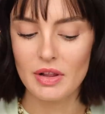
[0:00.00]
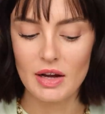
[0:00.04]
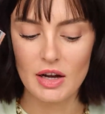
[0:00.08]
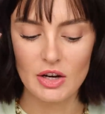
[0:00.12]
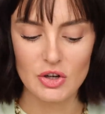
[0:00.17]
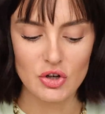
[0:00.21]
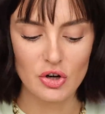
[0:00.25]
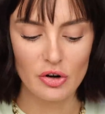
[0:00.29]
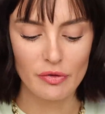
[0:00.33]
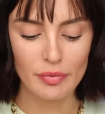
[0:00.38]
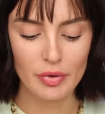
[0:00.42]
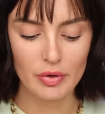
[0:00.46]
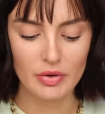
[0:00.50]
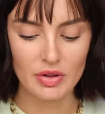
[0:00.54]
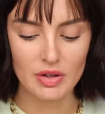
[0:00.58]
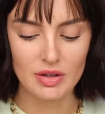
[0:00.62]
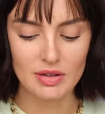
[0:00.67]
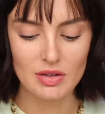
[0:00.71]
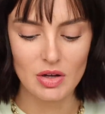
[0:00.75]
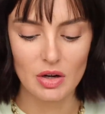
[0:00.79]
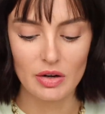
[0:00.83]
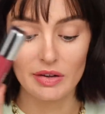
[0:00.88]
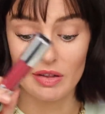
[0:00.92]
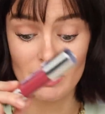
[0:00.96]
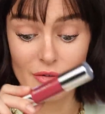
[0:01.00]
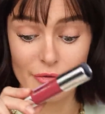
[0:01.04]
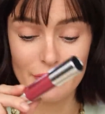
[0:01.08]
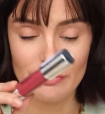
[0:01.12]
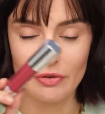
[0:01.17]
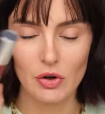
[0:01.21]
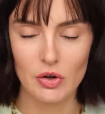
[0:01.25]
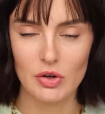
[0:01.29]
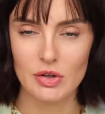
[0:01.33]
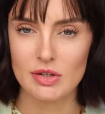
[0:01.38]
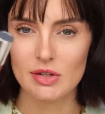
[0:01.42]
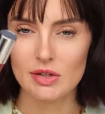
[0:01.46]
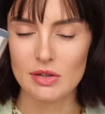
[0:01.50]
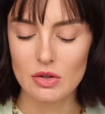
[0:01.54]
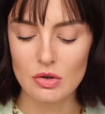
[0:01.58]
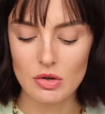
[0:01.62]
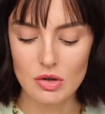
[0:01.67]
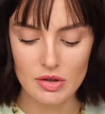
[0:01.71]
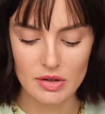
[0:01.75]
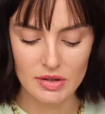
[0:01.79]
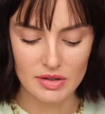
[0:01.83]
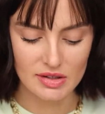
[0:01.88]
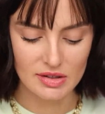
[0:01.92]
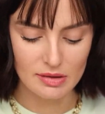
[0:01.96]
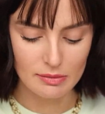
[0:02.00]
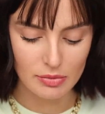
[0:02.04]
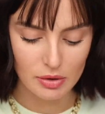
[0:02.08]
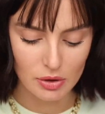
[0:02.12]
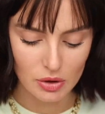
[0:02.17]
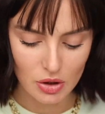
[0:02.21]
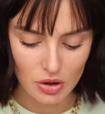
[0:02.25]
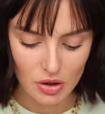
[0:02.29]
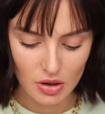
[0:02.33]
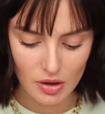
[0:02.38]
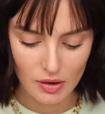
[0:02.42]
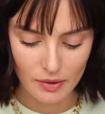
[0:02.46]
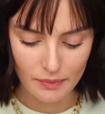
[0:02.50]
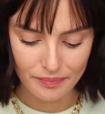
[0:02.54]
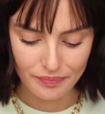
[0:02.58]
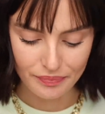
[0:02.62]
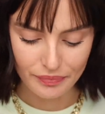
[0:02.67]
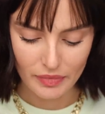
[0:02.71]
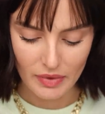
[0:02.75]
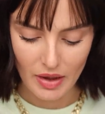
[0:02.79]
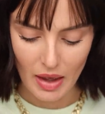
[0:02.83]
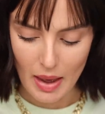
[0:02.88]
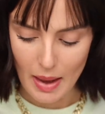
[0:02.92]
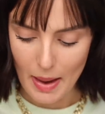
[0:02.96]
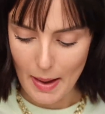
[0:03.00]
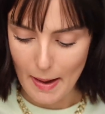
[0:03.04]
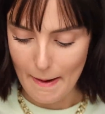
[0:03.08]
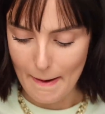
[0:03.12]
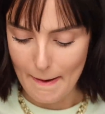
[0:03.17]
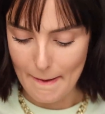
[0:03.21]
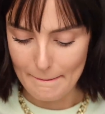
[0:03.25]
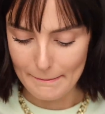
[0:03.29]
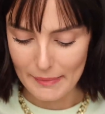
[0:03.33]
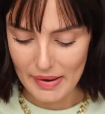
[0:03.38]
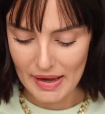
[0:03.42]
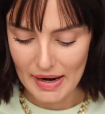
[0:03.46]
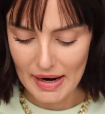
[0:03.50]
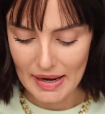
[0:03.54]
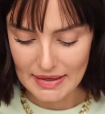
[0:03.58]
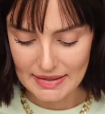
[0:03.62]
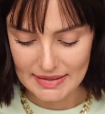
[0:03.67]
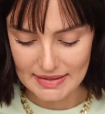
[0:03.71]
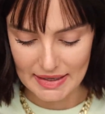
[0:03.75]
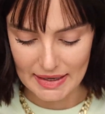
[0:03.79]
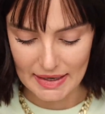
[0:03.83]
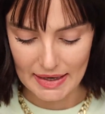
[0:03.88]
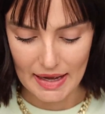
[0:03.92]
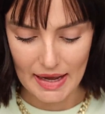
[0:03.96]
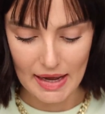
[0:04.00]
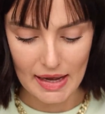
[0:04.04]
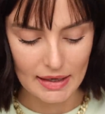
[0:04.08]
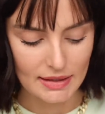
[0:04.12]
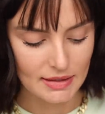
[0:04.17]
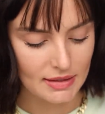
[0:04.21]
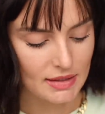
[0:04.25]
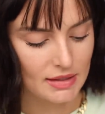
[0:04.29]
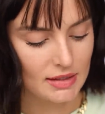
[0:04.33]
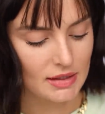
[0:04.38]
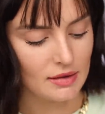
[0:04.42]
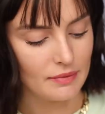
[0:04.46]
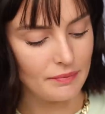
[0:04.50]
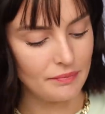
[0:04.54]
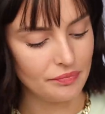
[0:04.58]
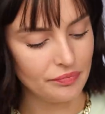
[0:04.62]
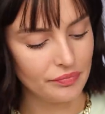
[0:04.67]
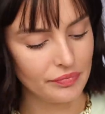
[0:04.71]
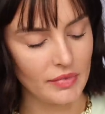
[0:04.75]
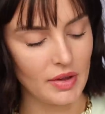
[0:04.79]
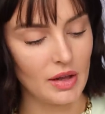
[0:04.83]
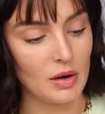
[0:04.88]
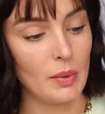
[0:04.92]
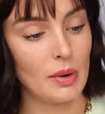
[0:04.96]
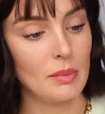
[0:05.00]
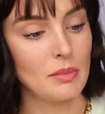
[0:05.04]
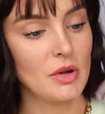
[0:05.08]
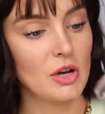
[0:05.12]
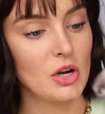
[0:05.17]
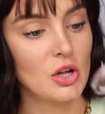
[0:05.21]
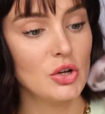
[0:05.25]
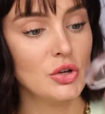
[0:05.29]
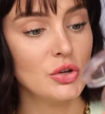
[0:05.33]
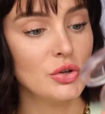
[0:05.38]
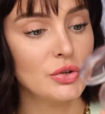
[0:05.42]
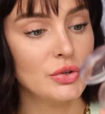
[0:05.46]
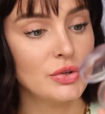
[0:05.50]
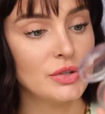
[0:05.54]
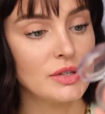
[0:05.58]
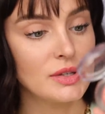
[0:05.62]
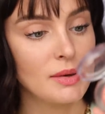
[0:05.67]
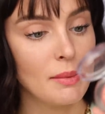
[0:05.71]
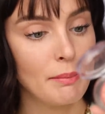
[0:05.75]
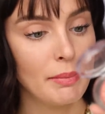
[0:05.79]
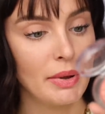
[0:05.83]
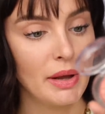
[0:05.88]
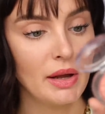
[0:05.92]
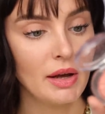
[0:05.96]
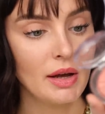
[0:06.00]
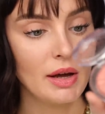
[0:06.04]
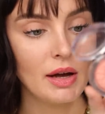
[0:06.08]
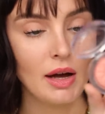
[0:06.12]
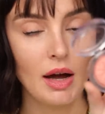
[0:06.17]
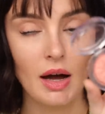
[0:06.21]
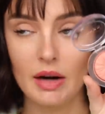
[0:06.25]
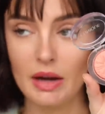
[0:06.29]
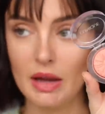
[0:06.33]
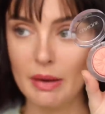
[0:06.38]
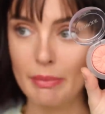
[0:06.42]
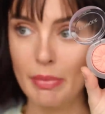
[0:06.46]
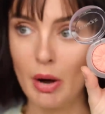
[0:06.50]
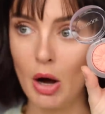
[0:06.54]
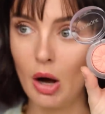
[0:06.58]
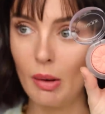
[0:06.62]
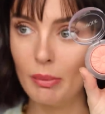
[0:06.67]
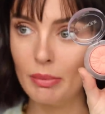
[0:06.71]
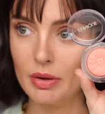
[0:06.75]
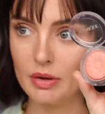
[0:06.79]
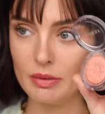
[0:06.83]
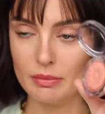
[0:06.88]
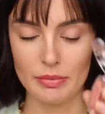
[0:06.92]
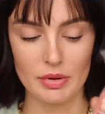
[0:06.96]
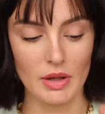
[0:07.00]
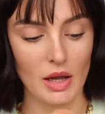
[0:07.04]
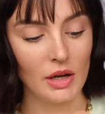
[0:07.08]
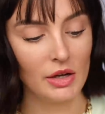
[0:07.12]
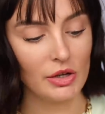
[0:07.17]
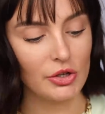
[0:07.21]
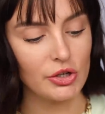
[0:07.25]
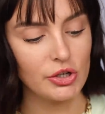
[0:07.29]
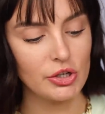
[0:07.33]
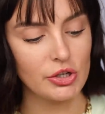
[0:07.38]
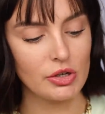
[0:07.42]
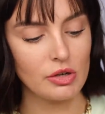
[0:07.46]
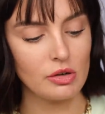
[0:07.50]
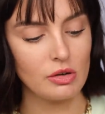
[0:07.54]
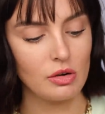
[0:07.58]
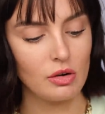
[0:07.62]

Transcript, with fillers: like I should have put this on in the first look, the simple look, but I didn't. Anyway, I'm gonna use Pink Honey Pop Blush.